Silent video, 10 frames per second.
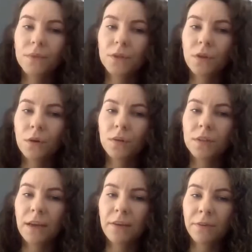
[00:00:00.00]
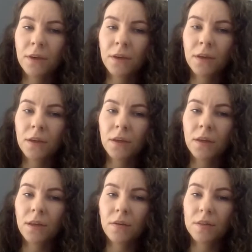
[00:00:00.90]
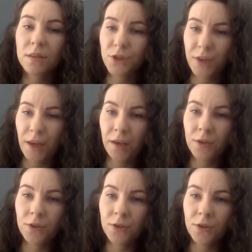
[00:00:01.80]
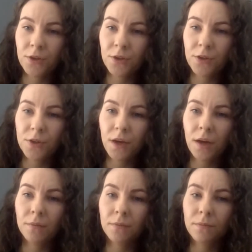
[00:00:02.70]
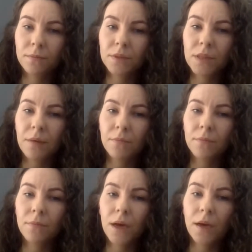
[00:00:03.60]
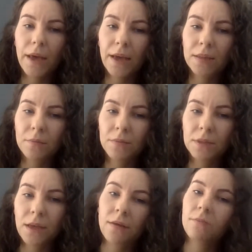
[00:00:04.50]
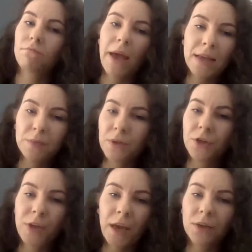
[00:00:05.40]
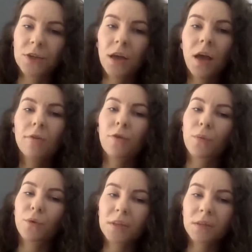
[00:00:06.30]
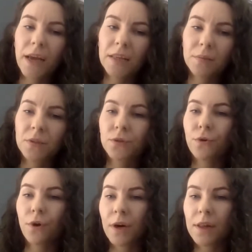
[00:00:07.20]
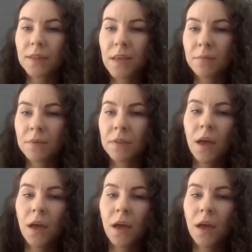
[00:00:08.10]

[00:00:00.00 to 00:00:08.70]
So definitely there is a change. Some exams has been changed from written exams into oral exams.